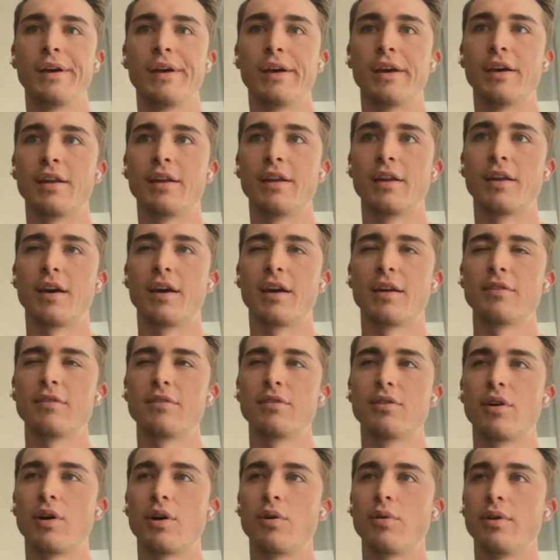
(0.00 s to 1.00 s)
And I
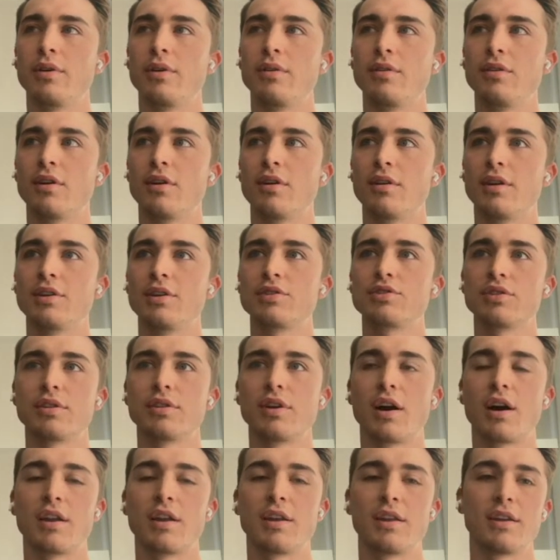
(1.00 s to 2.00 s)
don't know how we initially
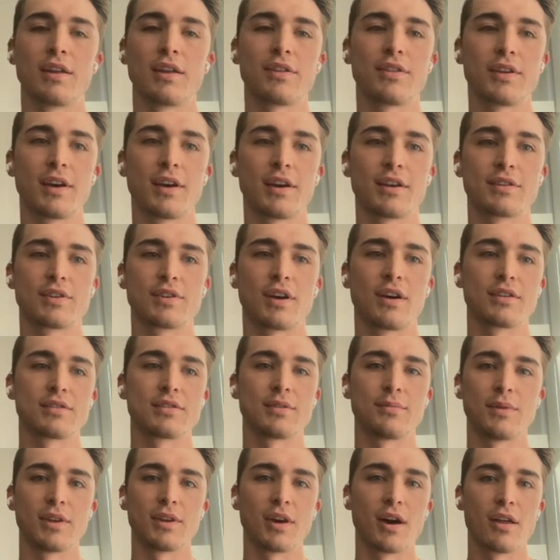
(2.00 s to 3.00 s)
got in. I think I saw
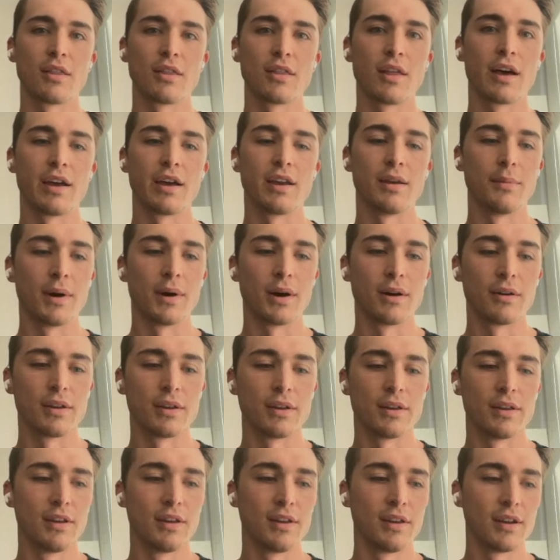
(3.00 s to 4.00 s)
something online about
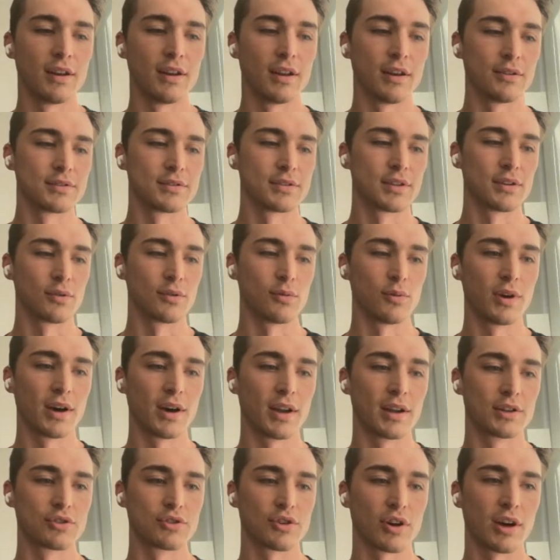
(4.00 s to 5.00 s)
it and I was like, we
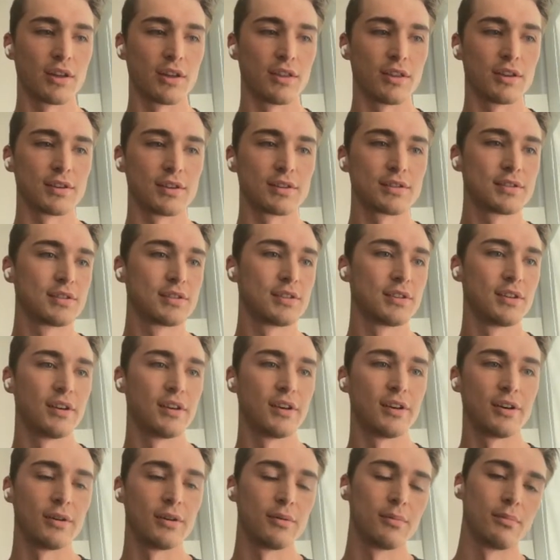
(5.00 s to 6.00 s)
got to try this.
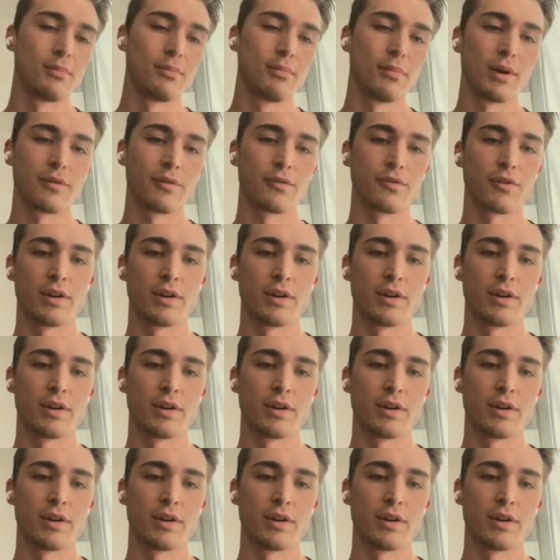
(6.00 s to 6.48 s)
My friend.